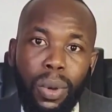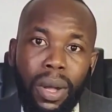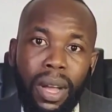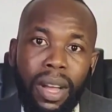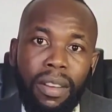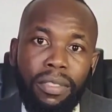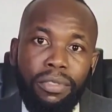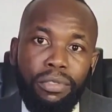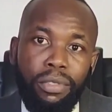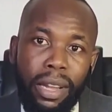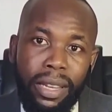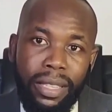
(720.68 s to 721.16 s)
will
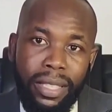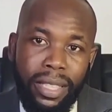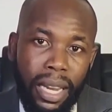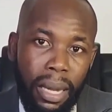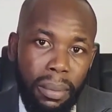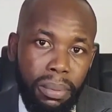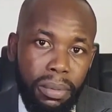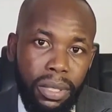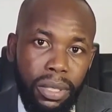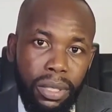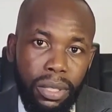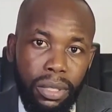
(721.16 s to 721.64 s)
have to
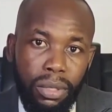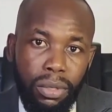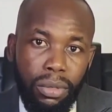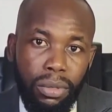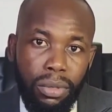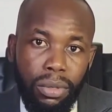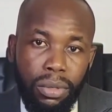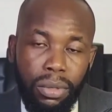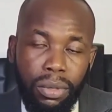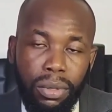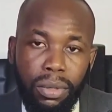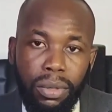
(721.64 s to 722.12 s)
adapt into.
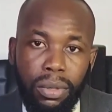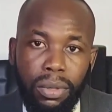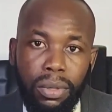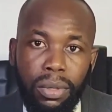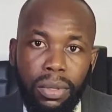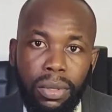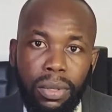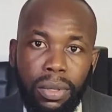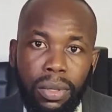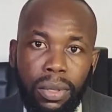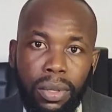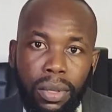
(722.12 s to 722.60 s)

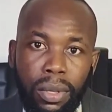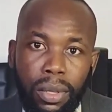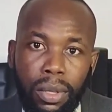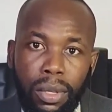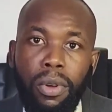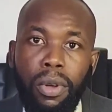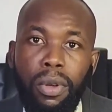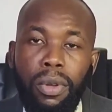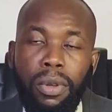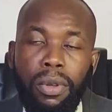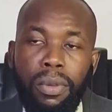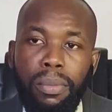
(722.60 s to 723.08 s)

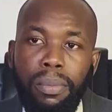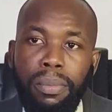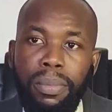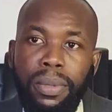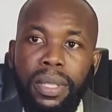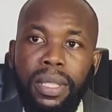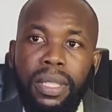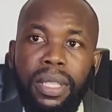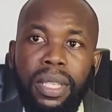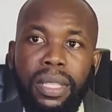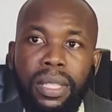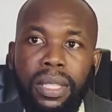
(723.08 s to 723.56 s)
For
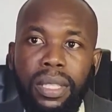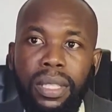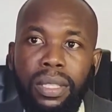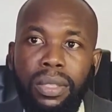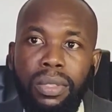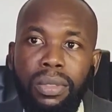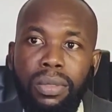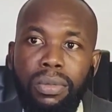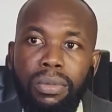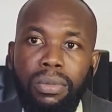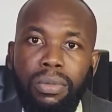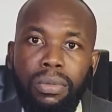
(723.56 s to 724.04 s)

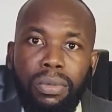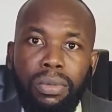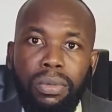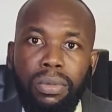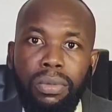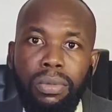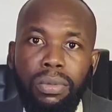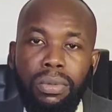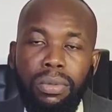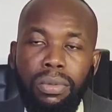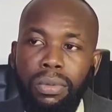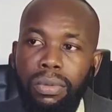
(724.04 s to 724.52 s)
businesses
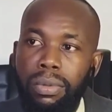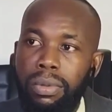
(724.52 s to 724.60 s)
who